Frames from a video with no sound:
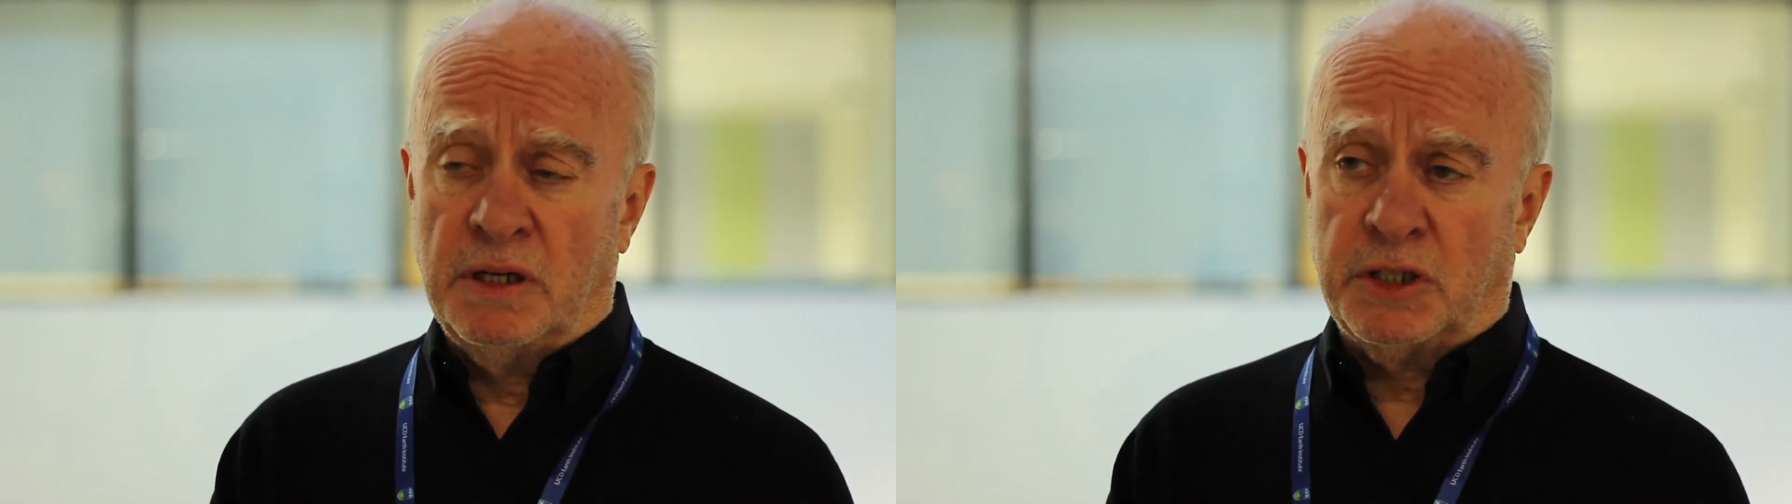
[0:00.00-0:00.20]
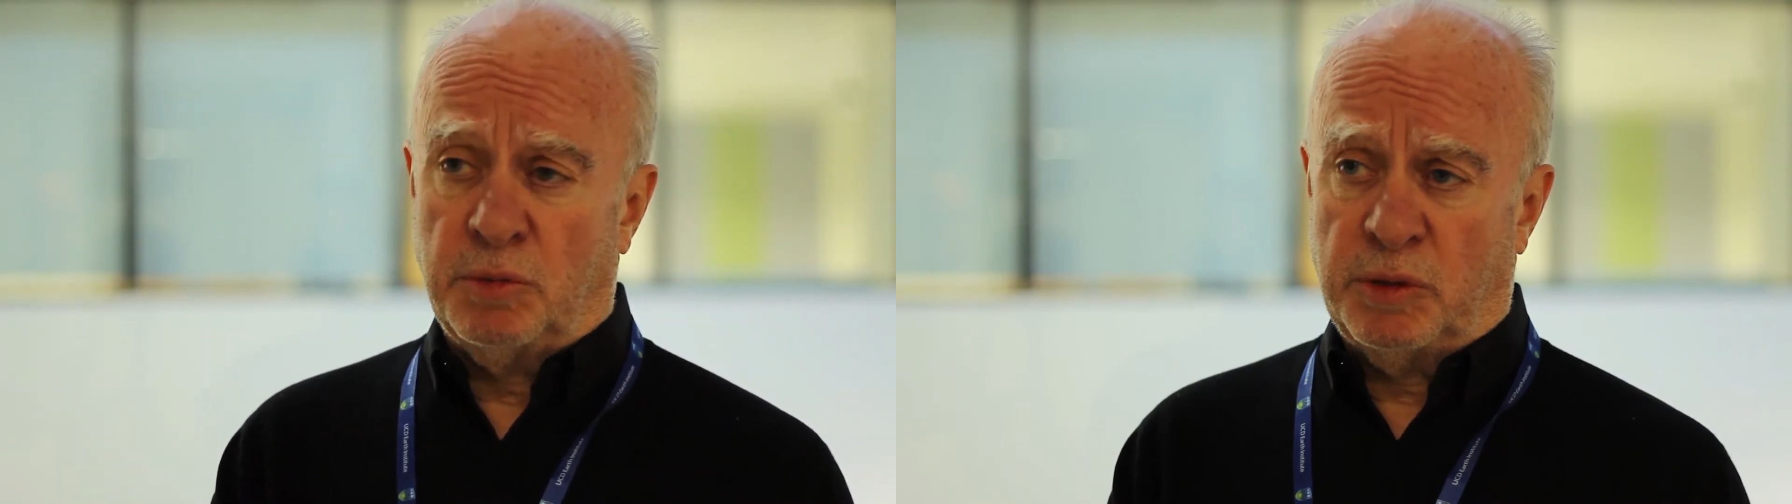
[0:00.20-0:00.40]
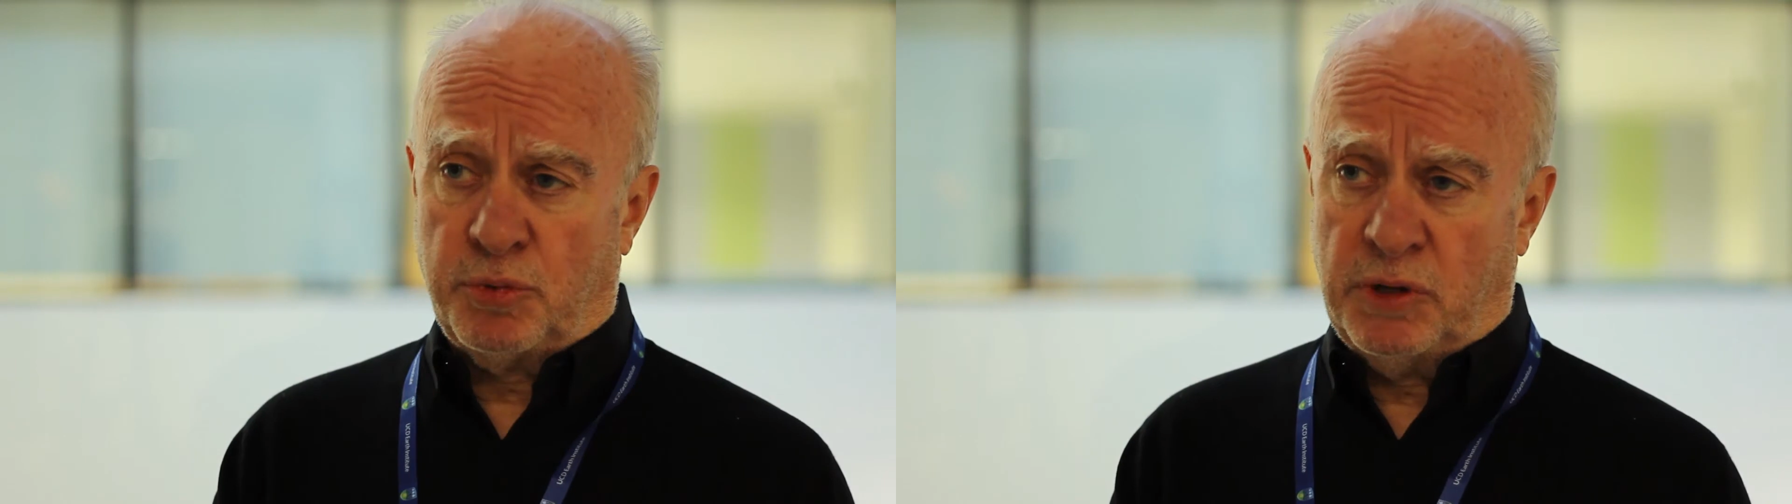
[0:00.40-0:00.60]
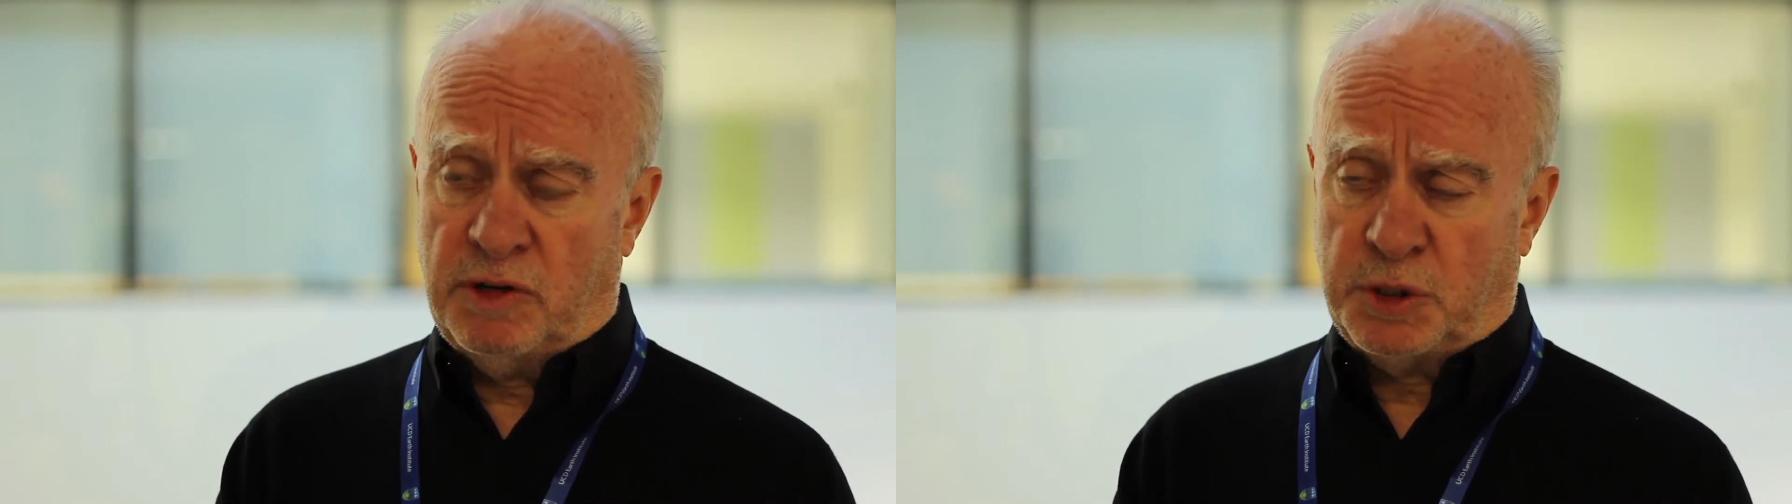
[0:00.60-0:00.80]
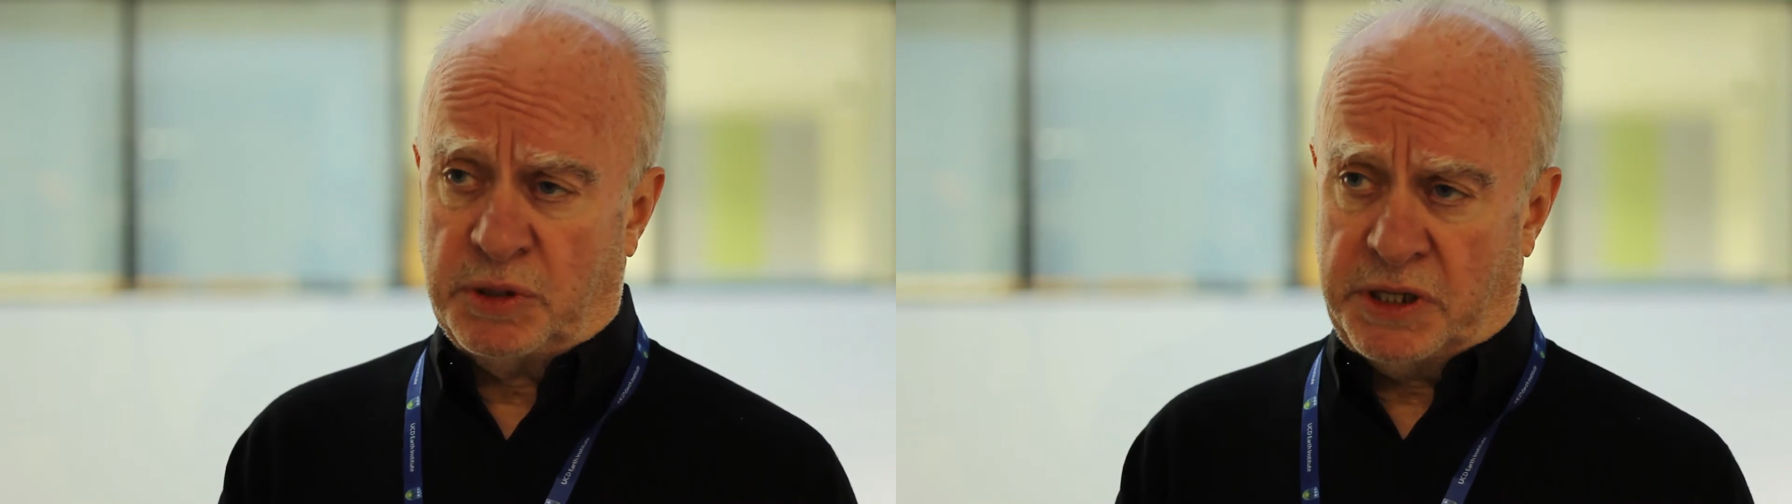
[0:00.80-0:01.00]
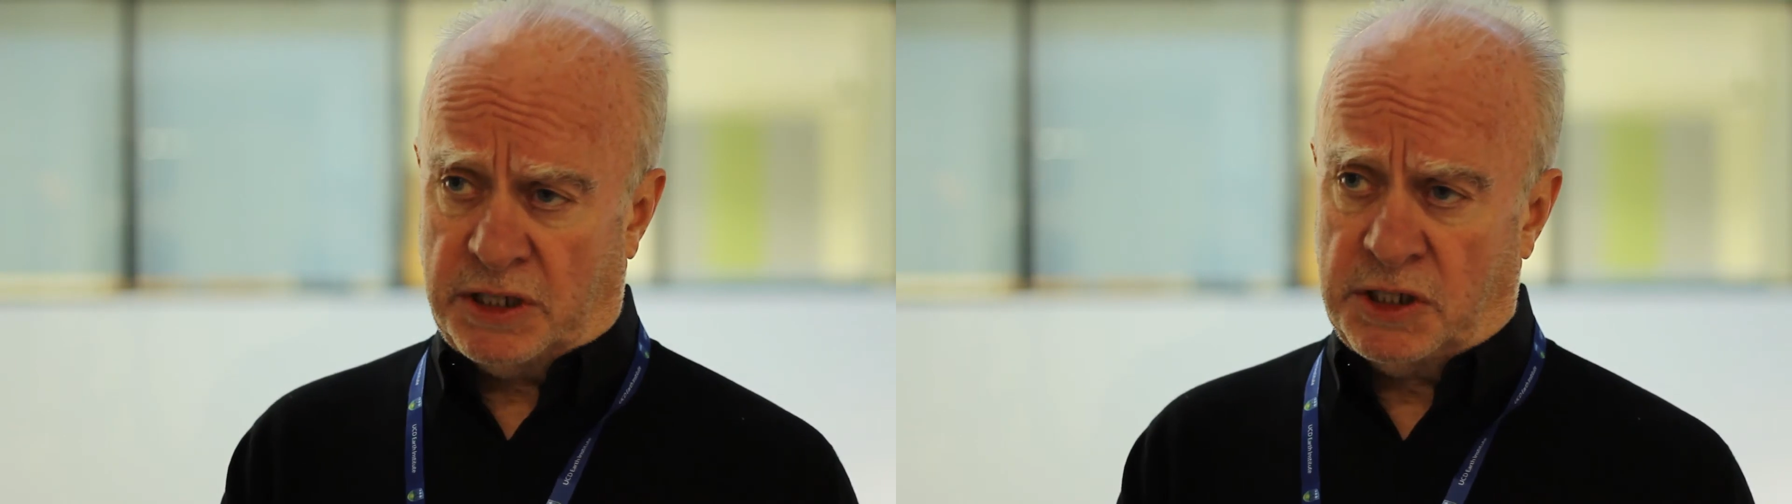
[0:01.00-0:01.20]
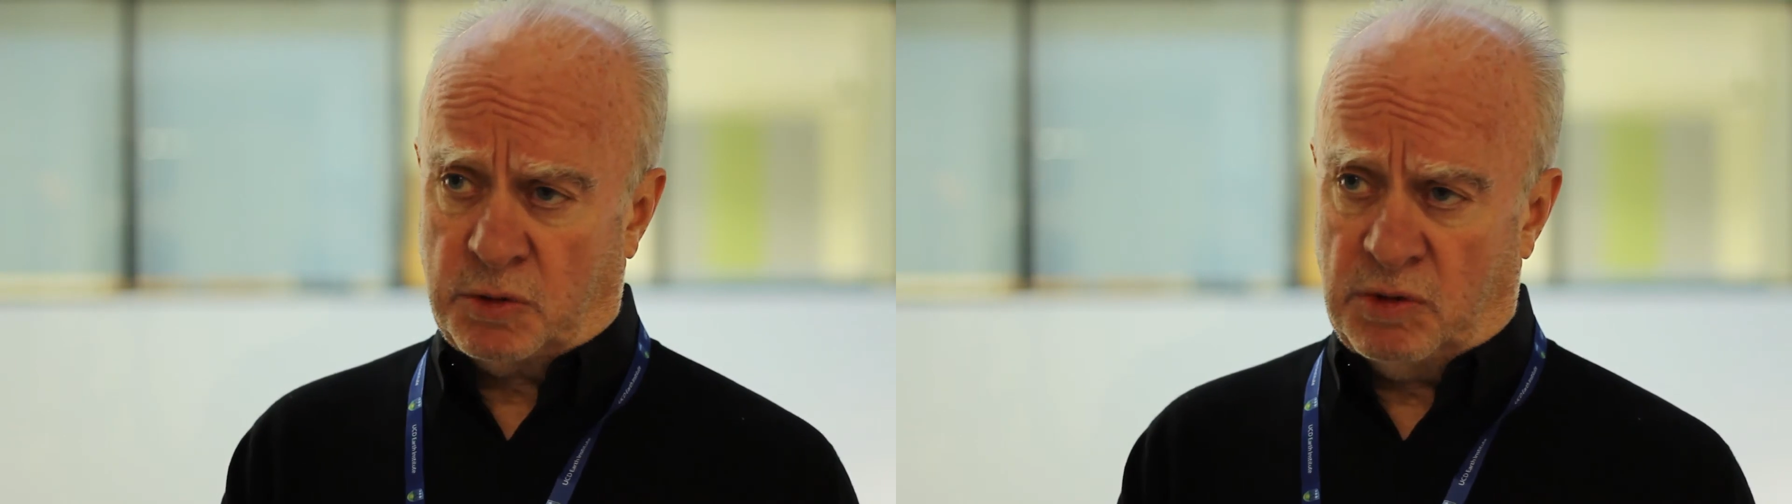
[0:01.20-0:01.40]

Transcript: some of the previous protections